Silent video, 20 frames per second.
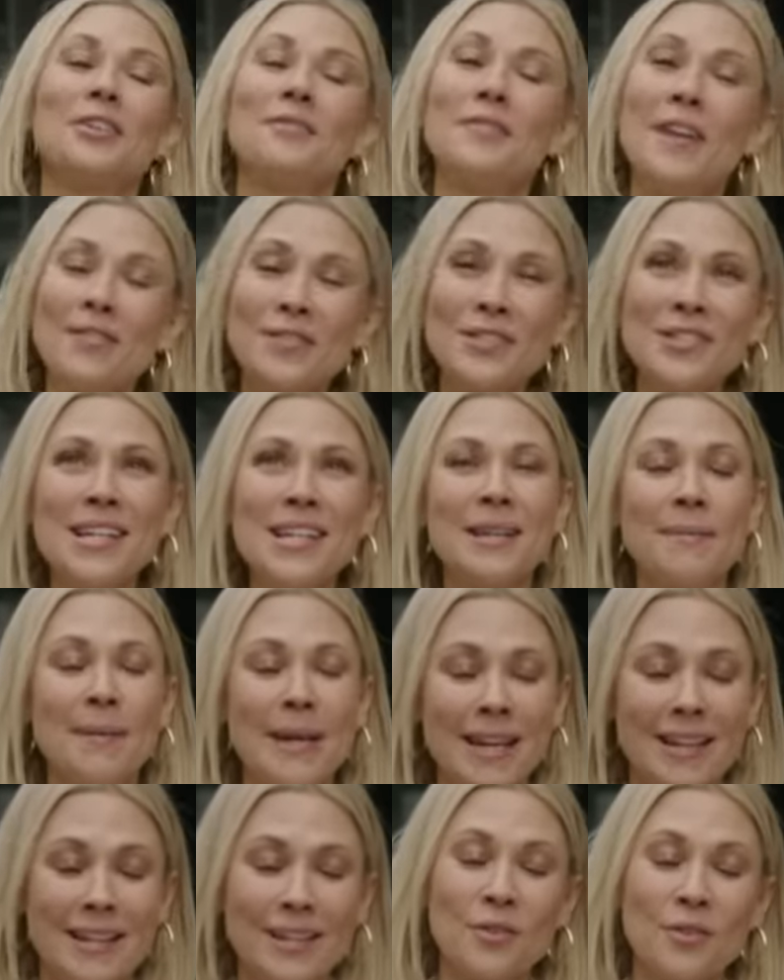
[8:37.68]
you've never seen
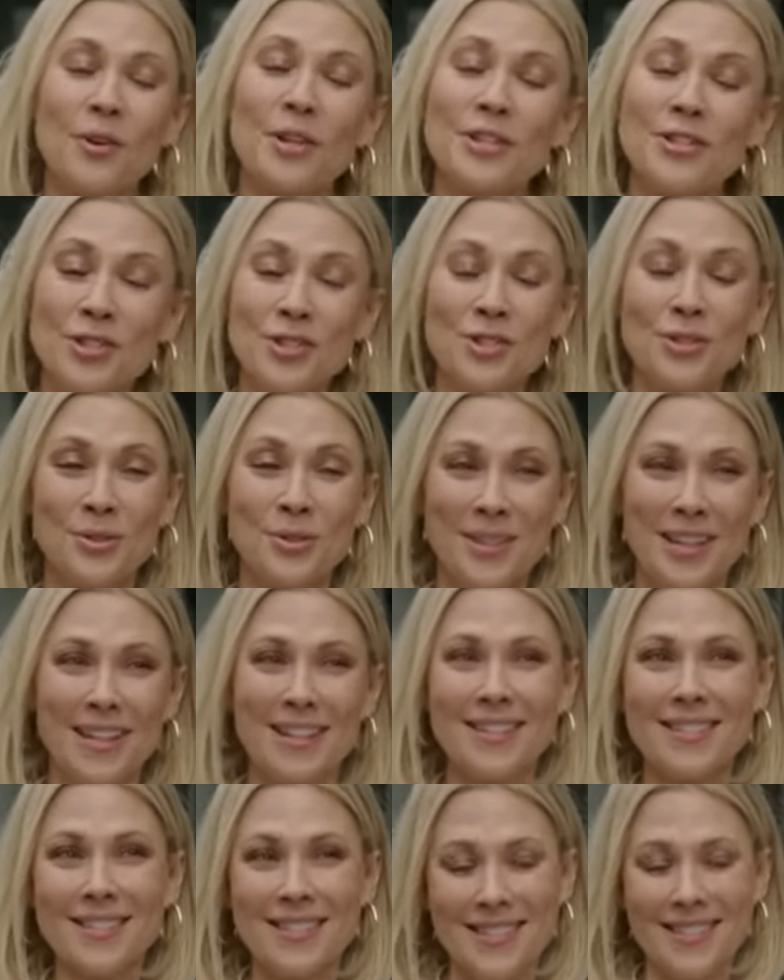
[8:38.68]
me in an Orange
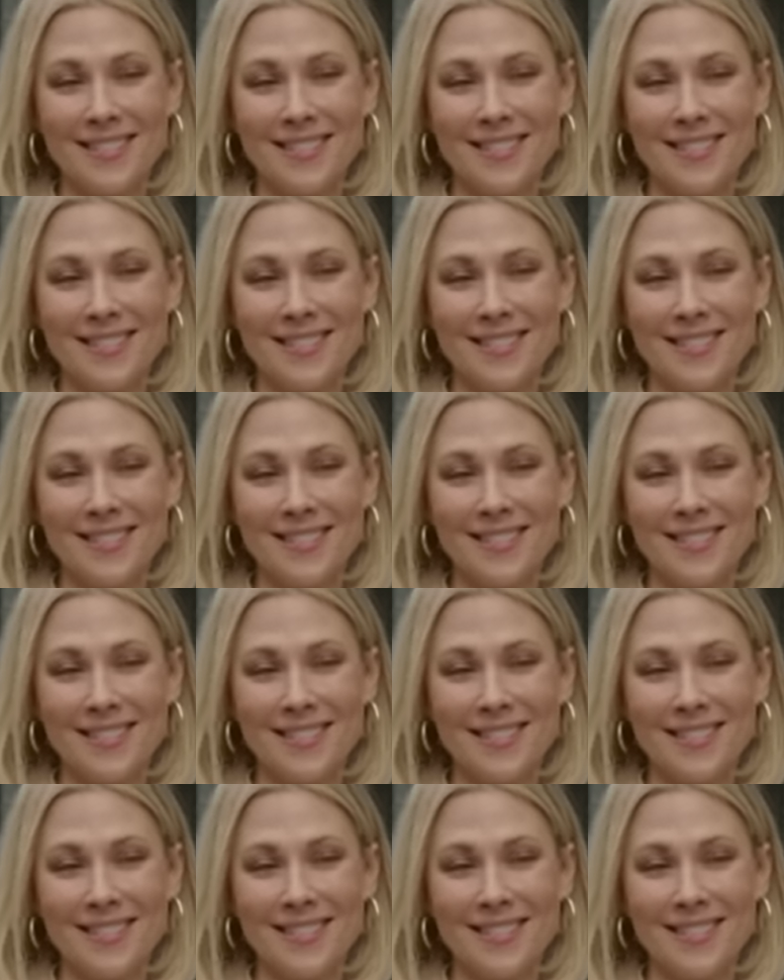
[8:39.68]
Julius.